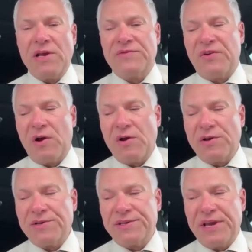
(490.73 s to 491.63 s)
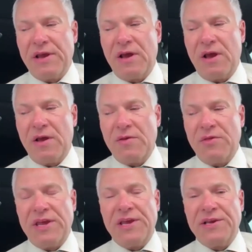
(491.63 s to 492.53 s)
as far as
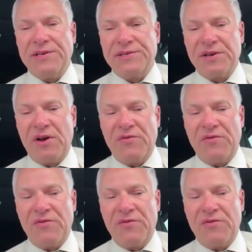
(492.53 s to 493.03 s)
the ease